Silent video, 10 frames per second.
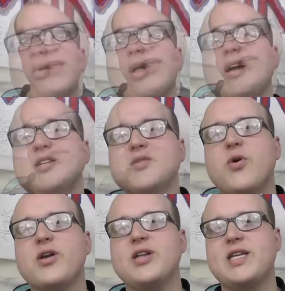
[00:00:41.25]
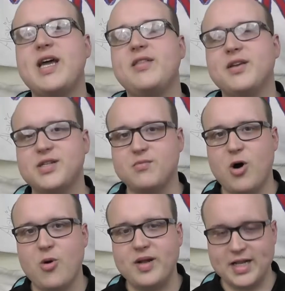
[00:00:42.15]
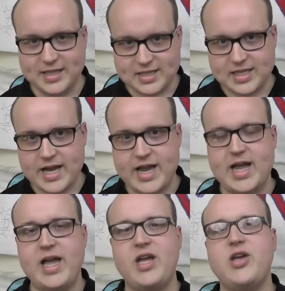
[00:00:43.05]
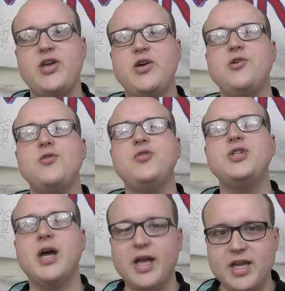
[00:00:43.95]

Well, I just wanted to take this moment and say a huge,